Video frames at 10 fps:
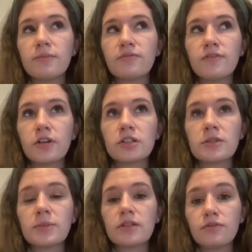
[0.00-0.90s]

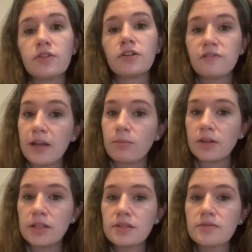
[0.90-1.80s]
for
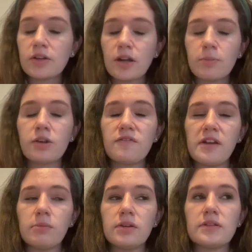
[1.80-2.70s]
families, for a number of
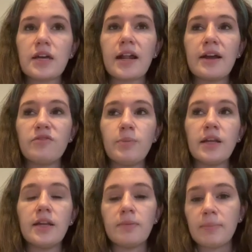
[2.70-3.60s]
families that have
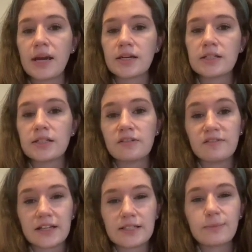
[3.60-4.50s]
been impacted and
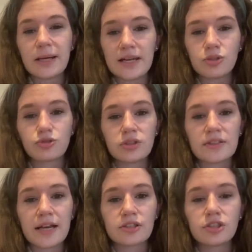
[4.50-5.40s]
affected by natural
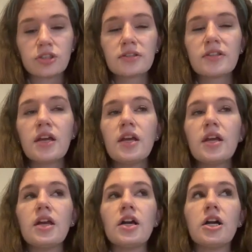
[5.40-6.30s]
disasters
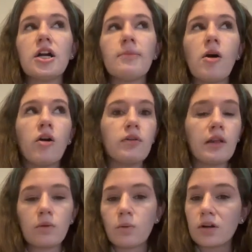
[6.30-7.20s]
all
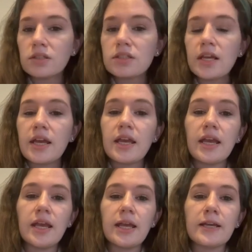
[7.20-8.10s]
around the world.
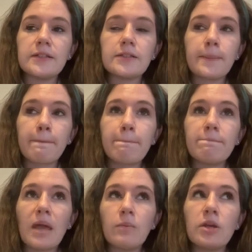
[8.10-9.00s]
And
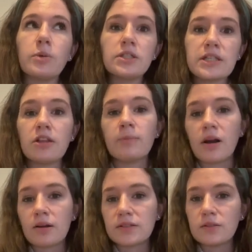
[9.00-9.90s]
that we could put together
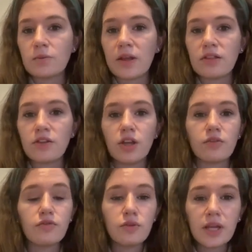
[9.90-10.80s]
boxes with,
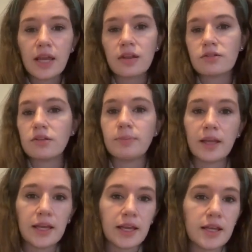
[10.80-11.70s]
food cans or
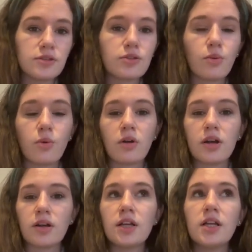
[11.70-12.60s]
blankets
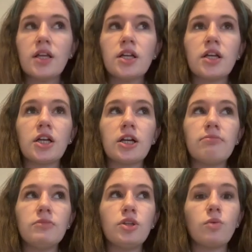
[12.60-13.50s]
or,
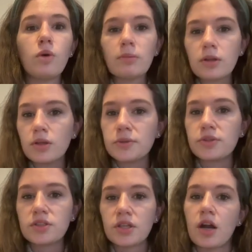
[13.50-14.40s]
warm clothes
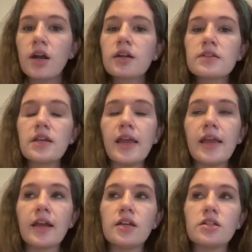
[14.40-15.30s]
or socks,
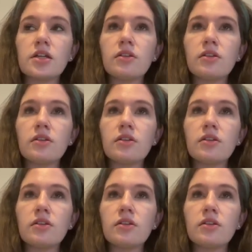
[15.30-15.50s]
and